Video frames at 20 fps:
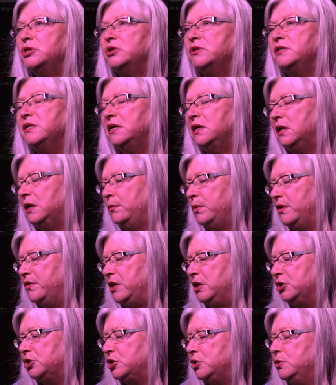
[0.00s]
to dealing with
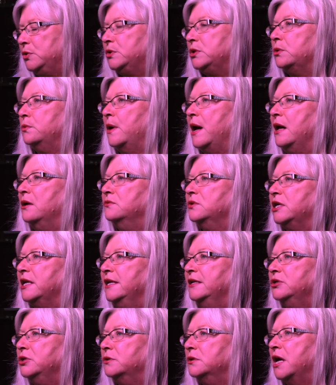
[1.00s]
issues around
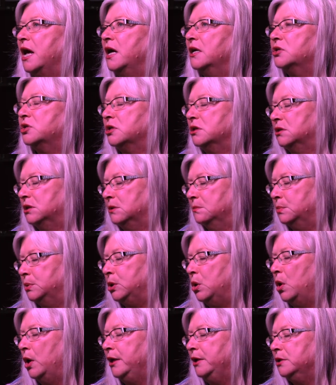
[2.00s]
international
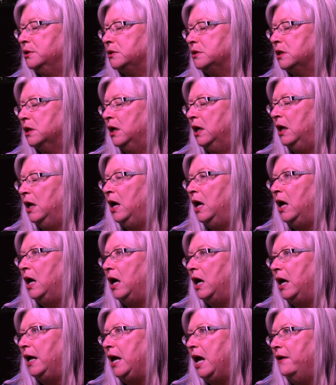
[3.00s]
employers,
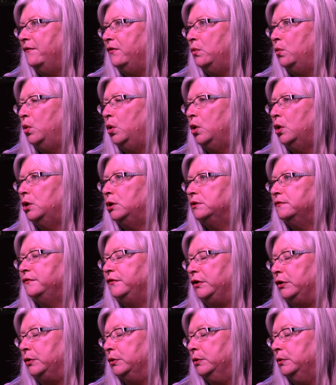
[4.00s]
I have a world
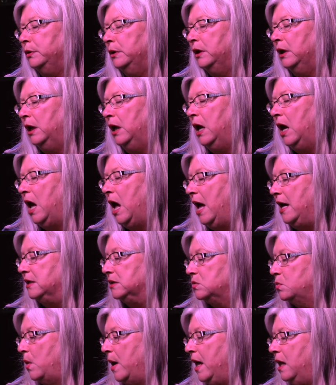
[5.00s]
view
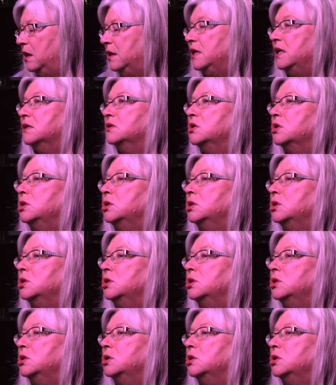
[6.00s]
as well as